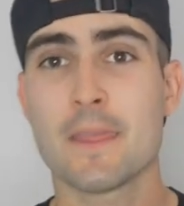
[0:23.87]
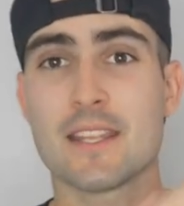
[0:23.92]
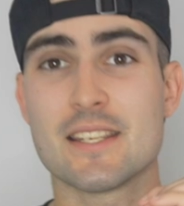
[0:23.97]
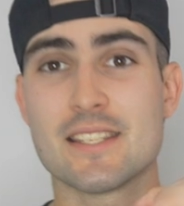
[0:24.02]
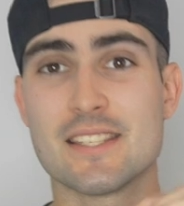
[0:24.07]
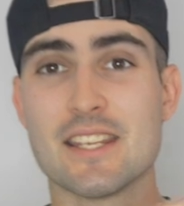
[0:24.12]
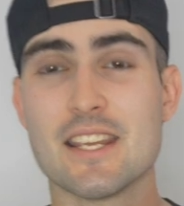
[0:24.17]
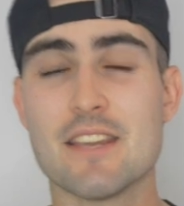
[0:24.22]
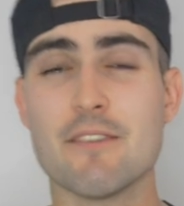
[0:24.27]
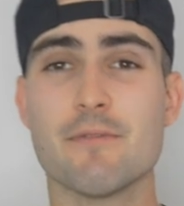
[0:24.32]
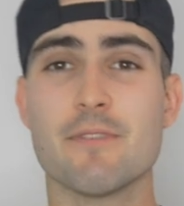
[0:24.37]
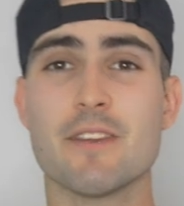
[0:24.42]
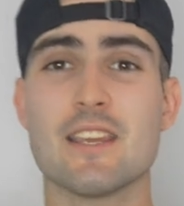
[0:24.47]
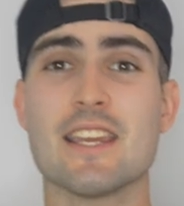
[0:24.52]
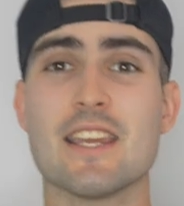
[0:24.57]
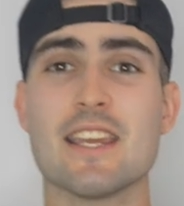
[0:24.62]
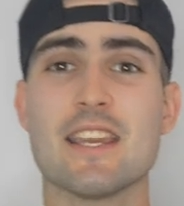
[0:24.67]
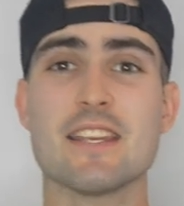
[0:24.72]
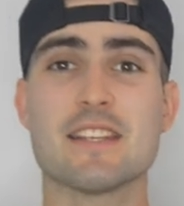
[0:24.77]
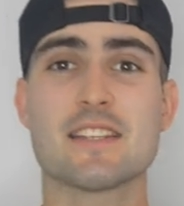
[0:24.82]

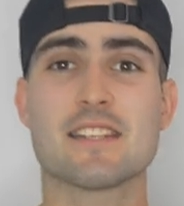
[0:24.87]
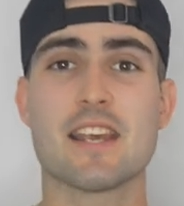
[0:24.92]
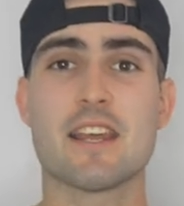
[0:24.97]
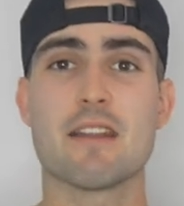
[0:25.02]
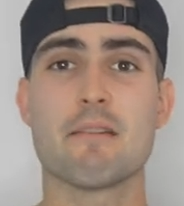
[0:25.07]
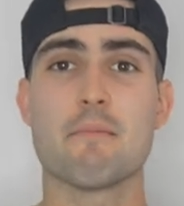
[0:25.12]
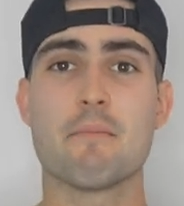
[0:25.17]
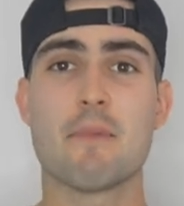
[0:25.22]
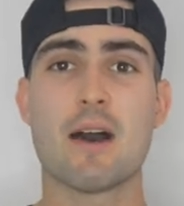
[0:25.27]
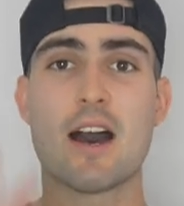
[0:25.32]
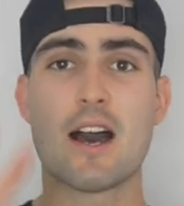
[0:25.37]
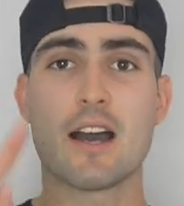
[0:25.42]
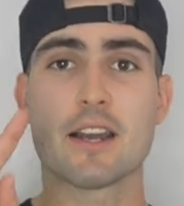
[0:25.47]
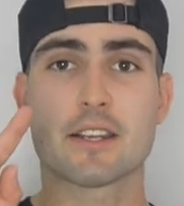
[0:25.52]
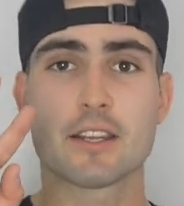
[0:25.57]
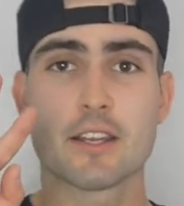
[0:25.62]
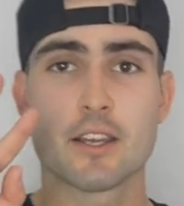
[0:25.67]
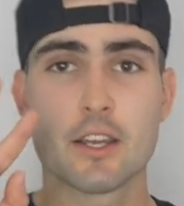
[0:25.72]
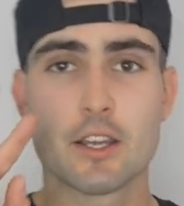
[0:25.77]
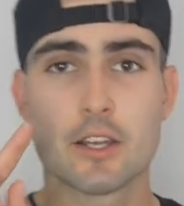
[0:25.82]
ZV-E10
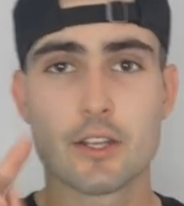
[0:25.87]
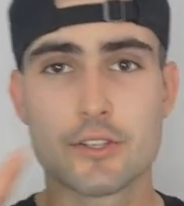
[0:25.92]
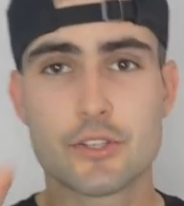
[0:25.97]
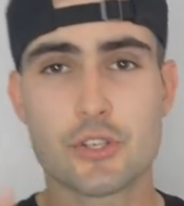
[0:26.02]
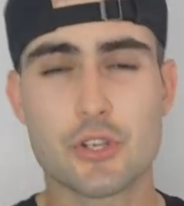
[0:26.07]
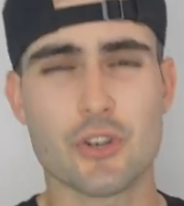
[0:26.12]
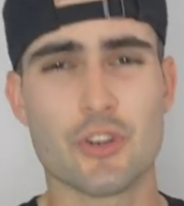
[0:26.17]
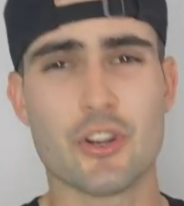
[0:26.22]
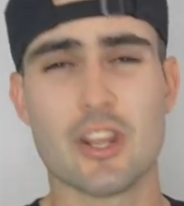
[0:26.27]
Mark II.